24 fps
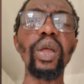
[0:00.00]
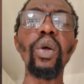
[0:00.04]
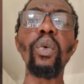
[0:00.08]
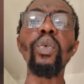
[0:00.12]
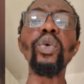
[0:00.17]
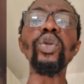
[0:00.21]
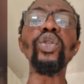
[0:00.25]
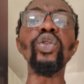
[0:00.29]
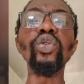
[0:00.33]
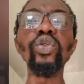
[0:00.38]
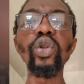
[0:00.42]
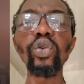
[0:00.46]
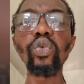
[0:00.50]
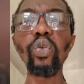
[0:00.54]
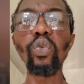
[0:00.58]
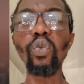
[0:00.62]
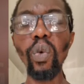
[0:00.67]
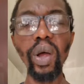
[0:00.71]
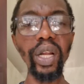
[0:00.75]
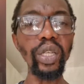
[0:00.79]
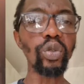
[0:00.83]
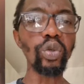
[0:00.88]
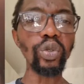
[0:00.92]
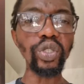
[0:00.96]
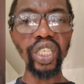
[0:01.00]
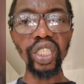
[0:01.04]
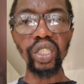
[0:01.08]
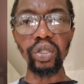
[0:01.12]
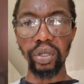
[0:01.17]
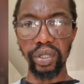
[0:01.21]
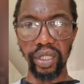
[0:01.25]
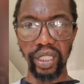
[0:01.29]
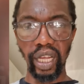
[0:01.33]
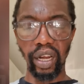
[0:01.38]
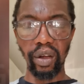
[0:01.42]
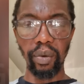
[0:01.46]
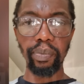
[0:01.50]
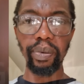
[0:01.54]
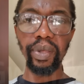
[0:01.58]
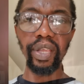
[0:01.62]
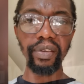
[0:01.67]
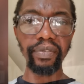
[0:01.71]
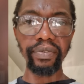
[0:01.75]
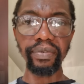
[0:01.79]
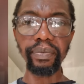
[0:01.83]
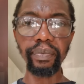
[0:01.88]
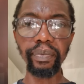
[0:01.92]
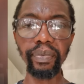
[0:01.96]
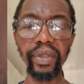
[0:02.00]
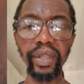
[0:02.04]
do not want to hear you on Zanu PF.